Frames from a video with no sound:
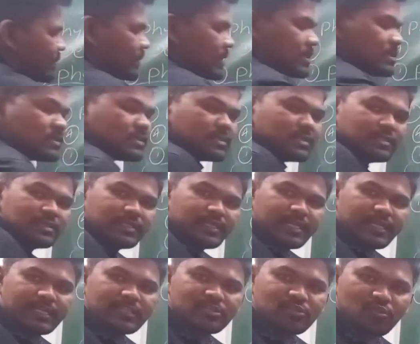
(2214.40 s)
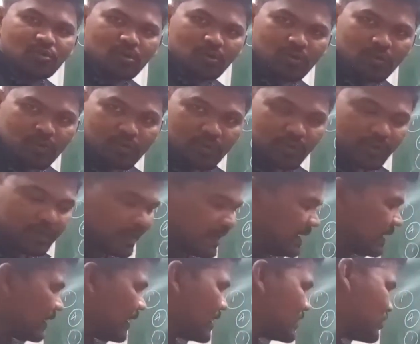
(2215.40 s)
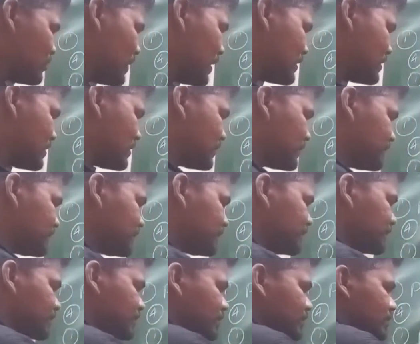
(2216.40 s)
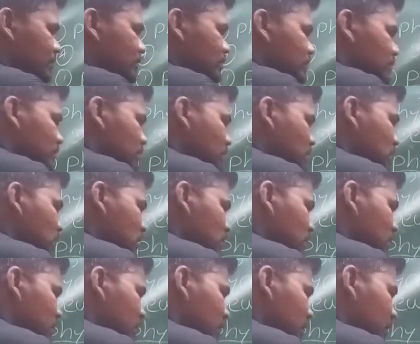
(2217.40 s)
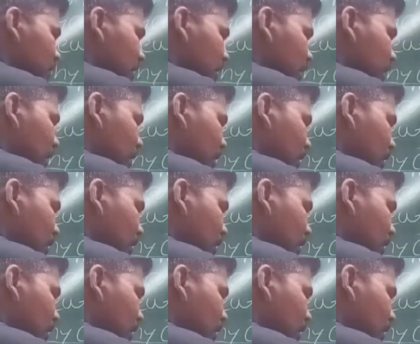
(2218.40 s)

means there is no cross walls. Then the